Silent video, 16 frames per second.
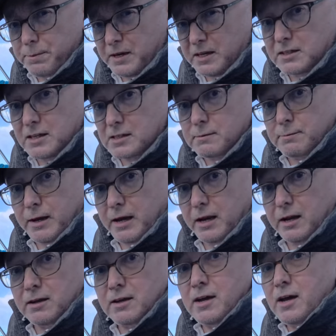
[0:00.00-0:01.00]
but it doesn't
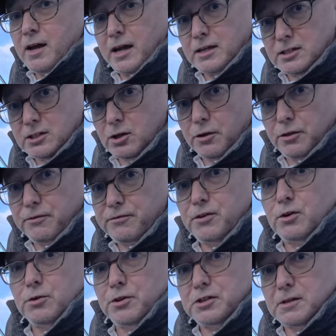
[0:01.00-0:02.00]
matter. It's not the
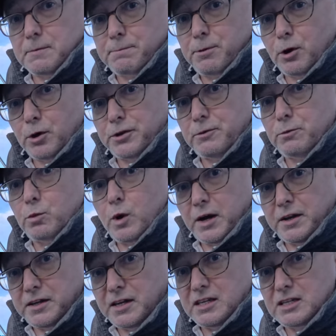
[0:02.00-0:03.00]
fuel that's important.
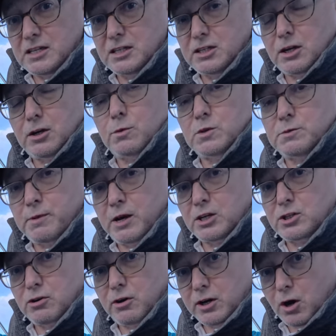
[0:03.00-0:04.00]
What I needed to do was make
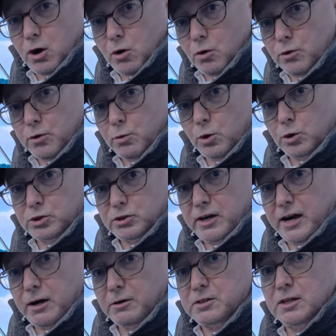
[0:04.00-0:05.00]
sure I got all the water
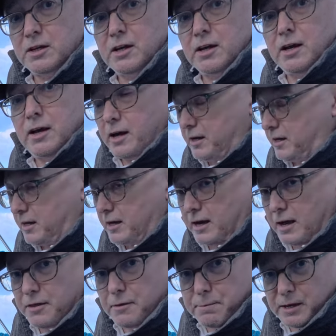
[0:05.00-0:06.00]
out and any
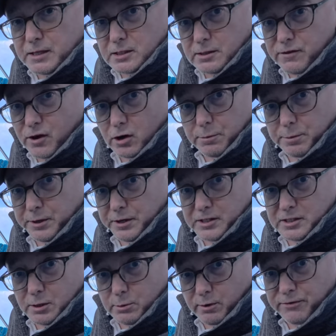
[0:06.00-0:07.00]
other bits of
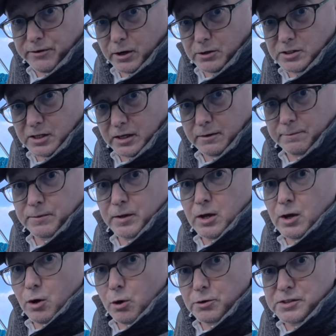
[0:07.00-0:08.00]
horribleness that were floating
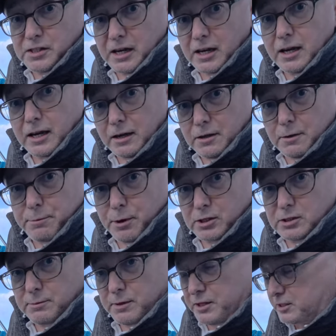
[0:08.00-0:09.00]
or sinking at the
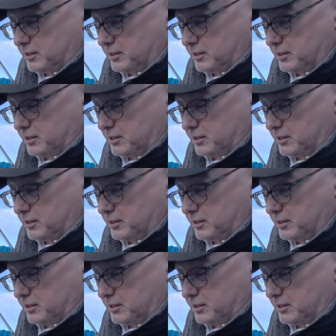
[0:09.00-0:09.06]
bottom of the